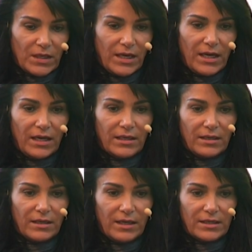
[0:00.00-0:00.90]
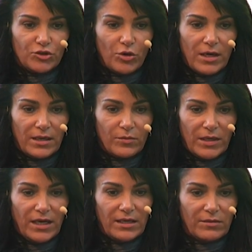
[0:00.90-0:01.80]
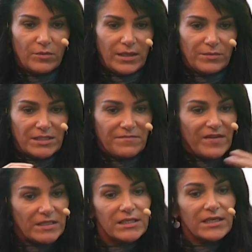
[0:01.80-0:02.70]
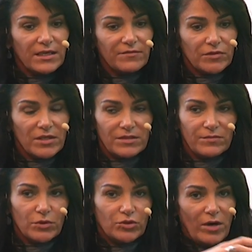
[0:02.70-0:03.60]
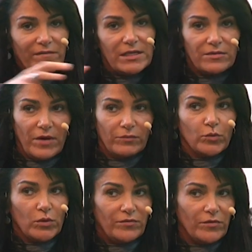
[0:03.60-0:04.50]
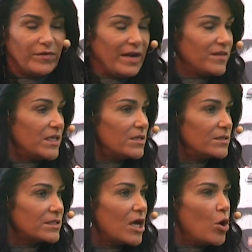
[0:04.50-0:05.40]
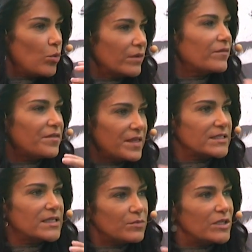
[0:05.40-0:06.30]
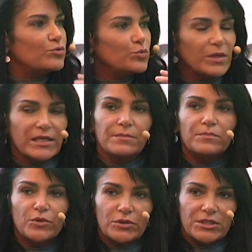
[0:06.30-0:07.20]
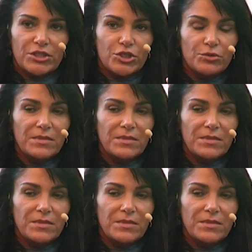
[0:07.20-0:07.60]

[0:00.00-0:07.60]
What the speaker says: I try, when I was investigating for this book, traveling around the world for 5 years, one of the things that was really important to